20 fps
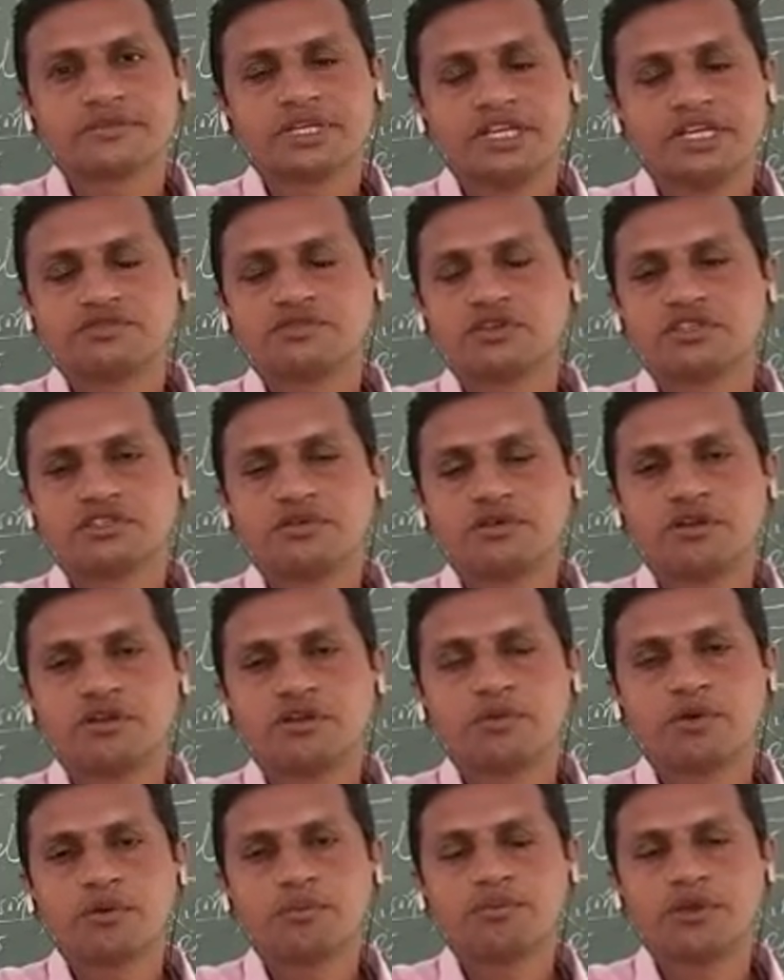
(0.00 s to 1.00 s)
He was one
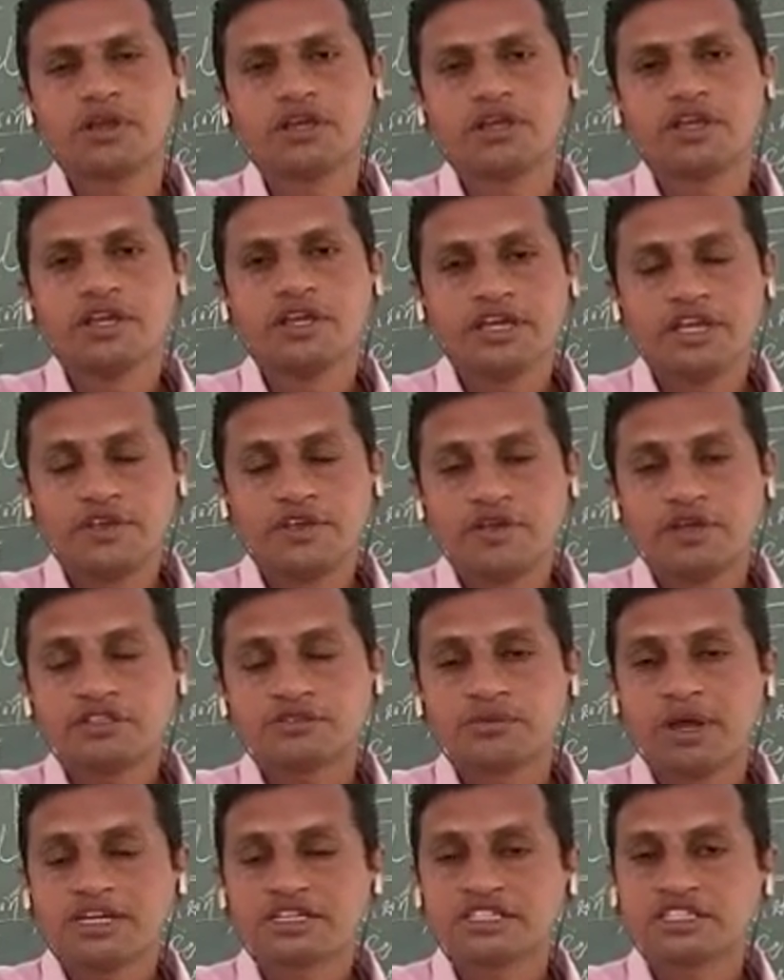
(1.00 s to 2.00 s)
of popular. He
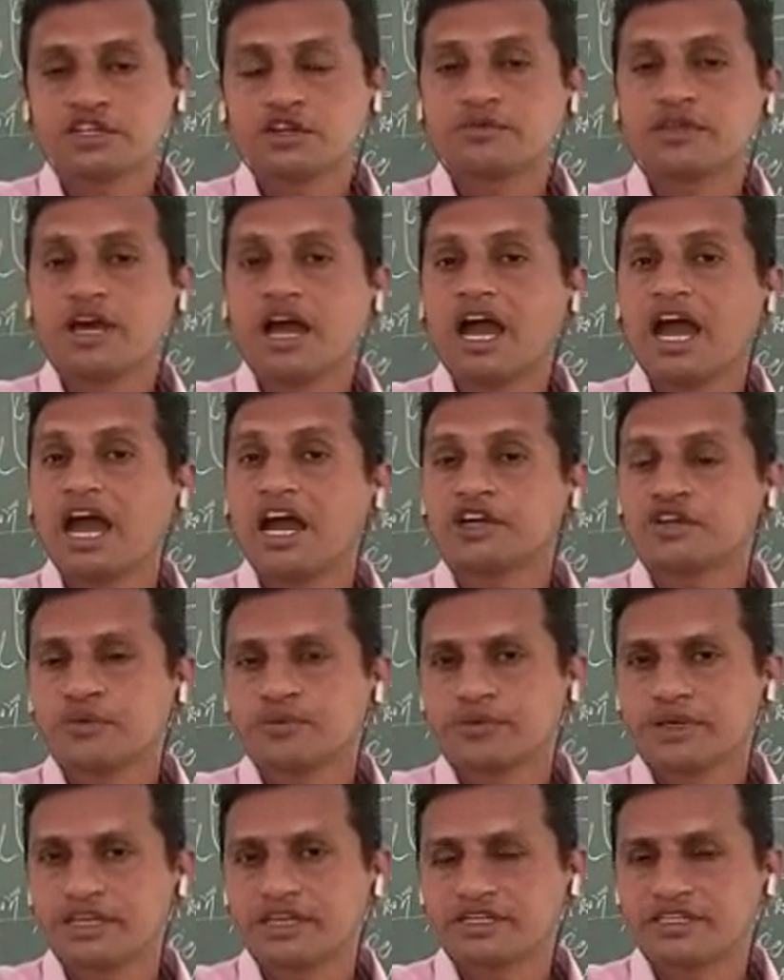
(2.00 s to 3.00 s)
was master of the art
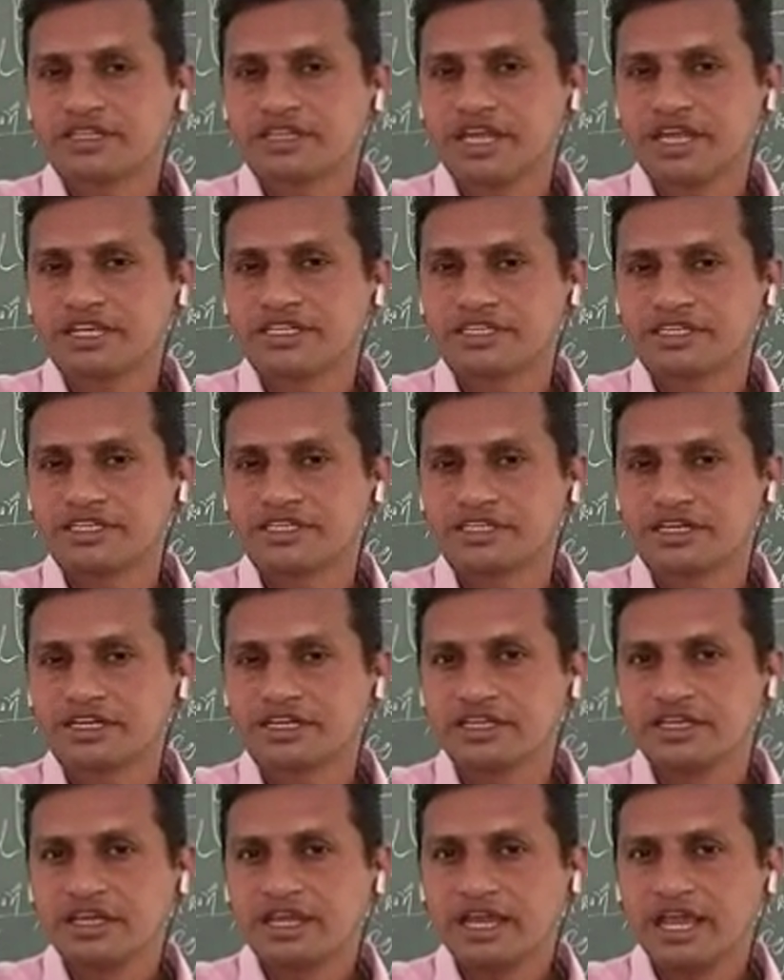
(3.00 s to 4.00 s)
of
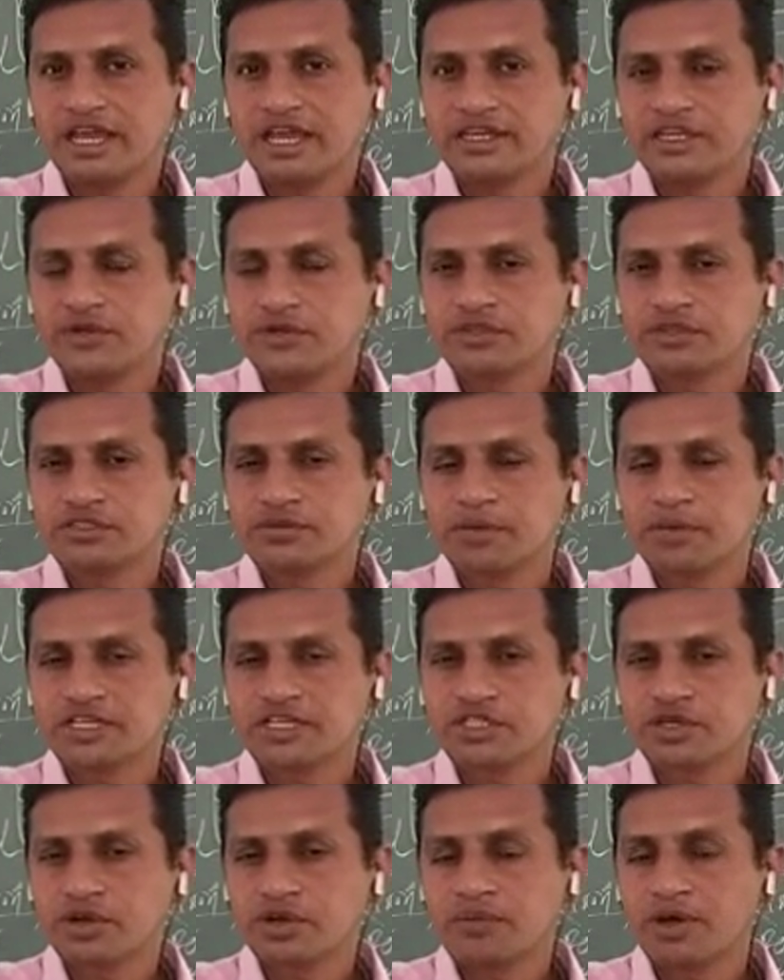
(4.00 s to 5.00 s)
characterization, and he was a
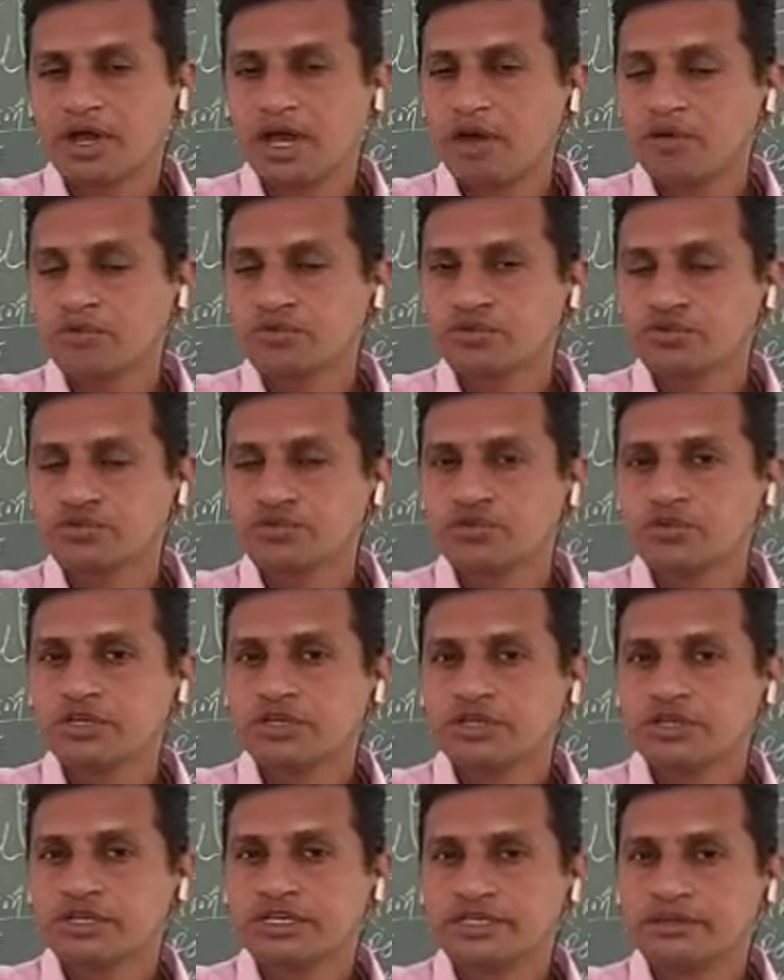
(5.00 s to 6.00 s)
master of how
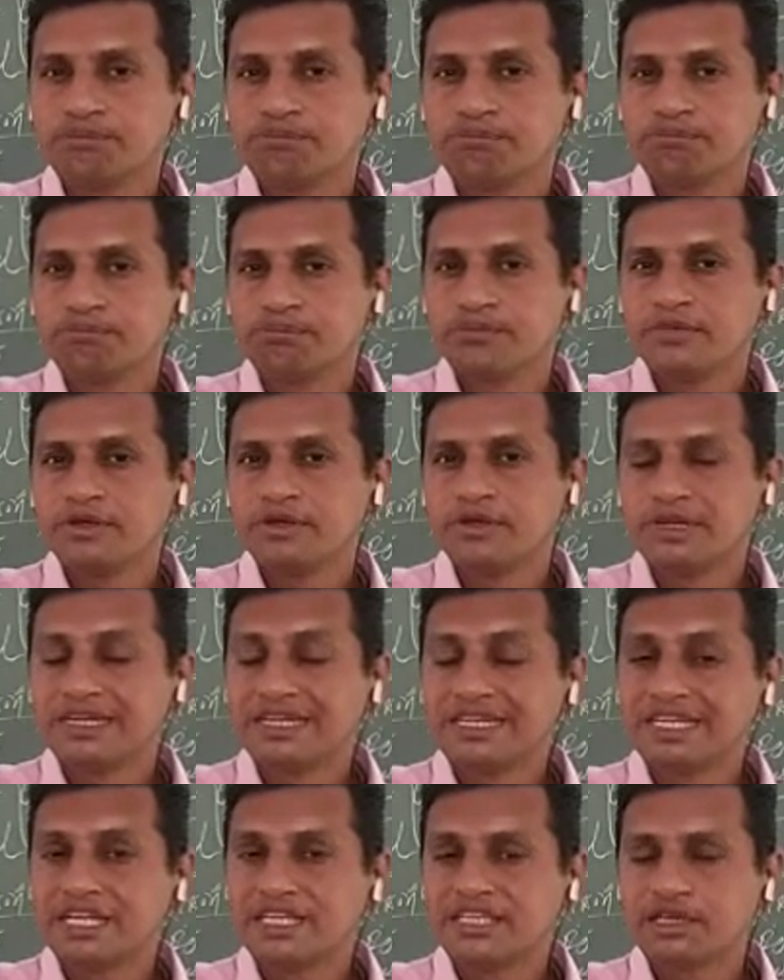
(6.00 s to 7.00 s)
to
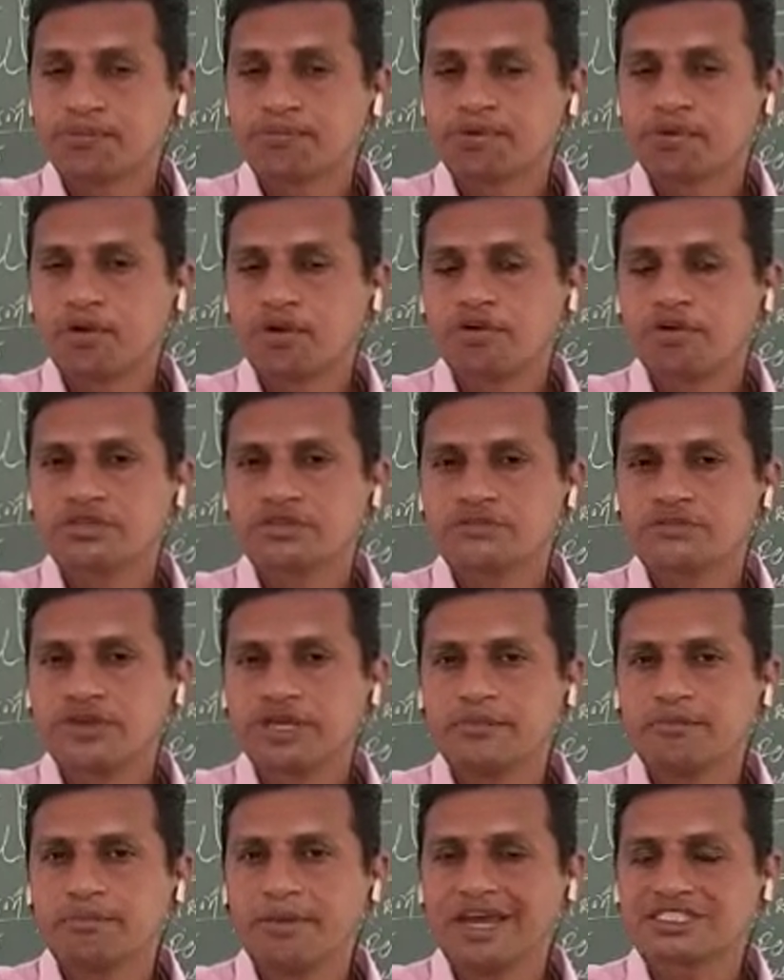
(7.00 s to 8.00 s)
knitting the plot
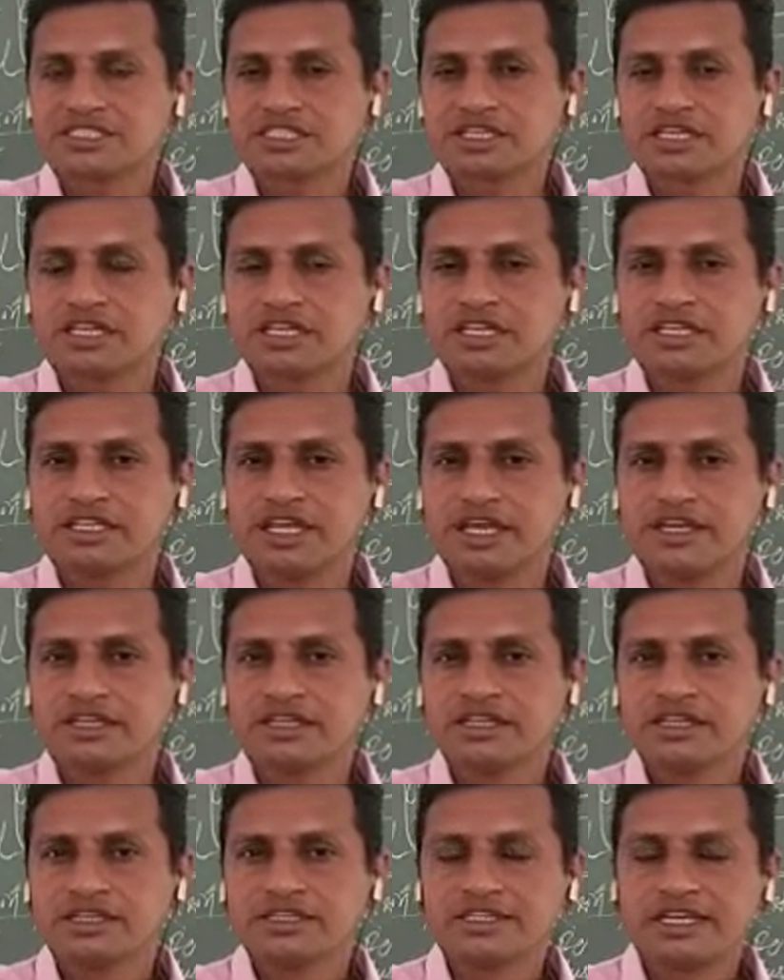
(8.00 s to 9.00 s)
very masterfully
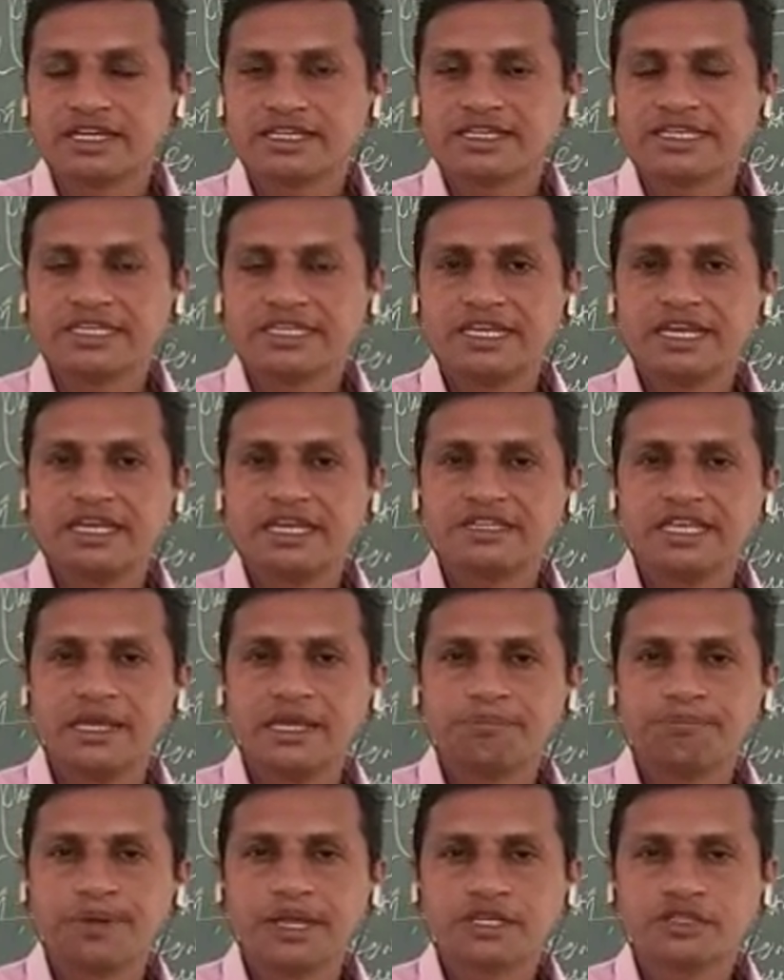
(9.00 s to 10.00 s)
that create the
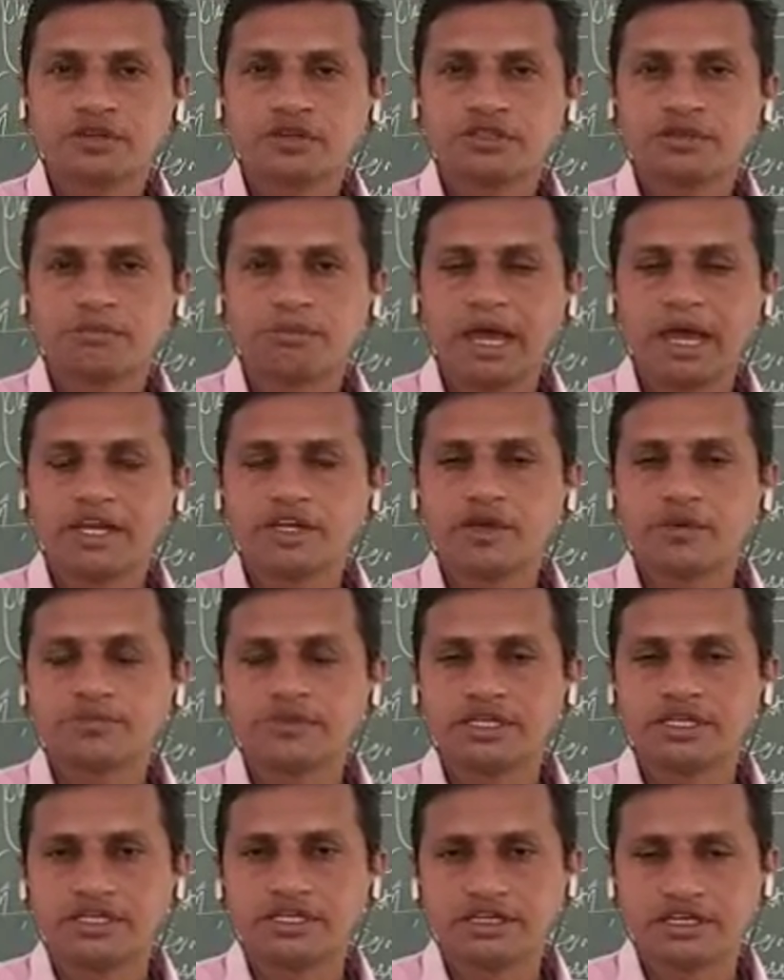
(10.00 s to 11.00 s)
impact on the mind of
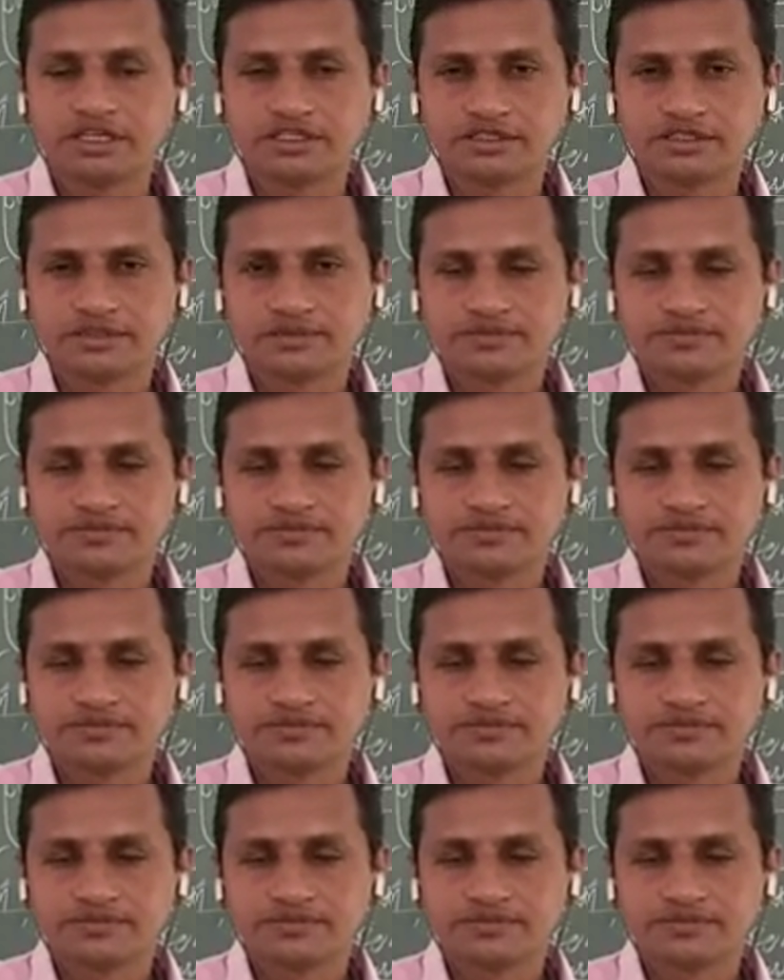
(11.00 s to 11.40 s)
the readers.